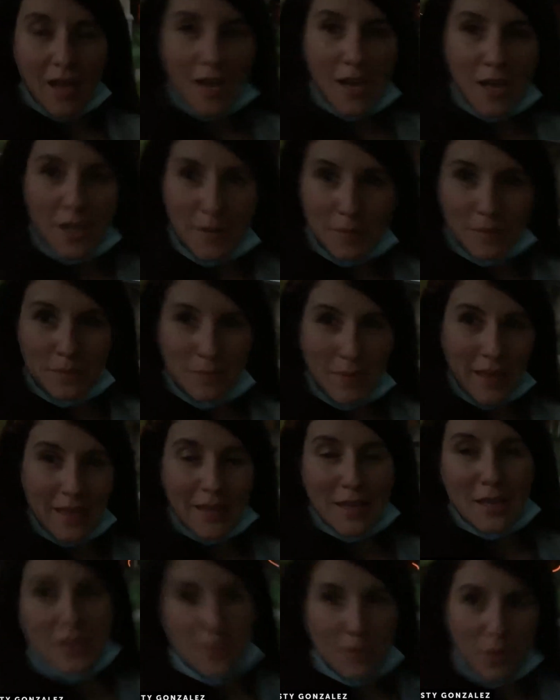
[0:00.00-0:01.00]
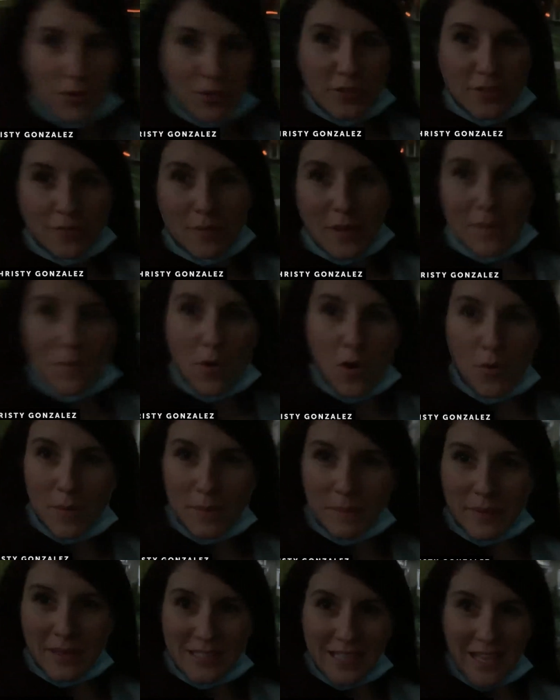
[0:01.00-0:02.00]
I'm making the most of my moment
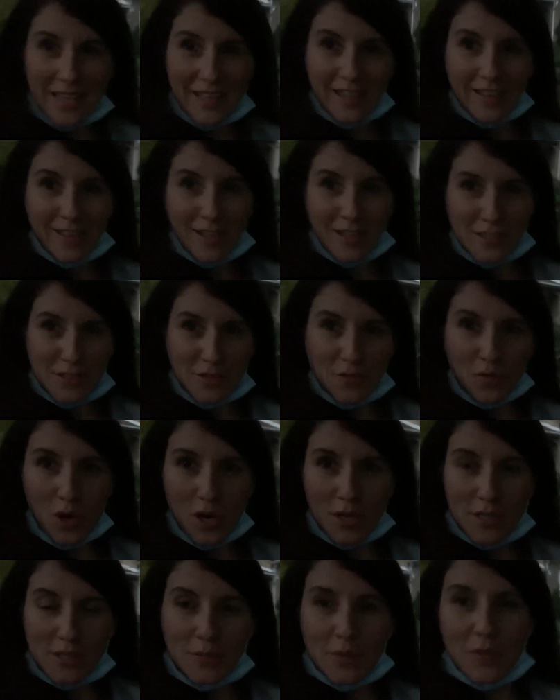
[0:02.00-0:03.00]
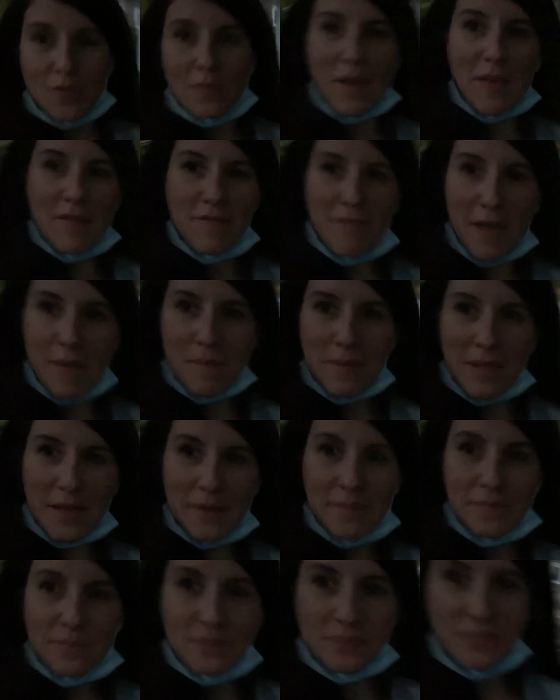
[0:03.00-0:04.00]
by taking lots of walks with my family.